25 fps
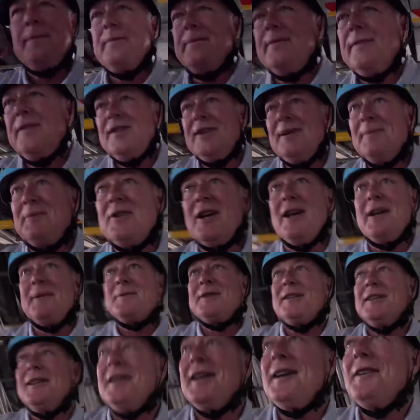Sometimes
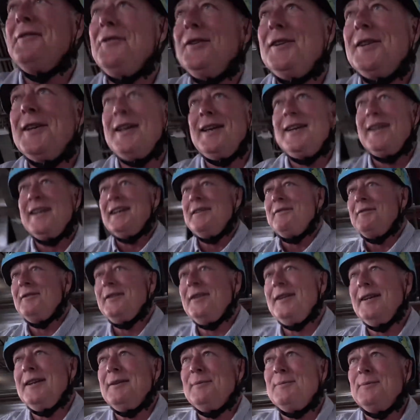in life you can't get
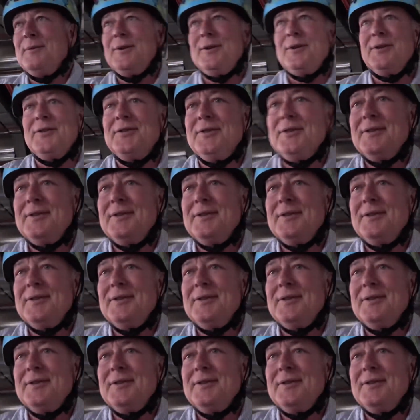everything you want.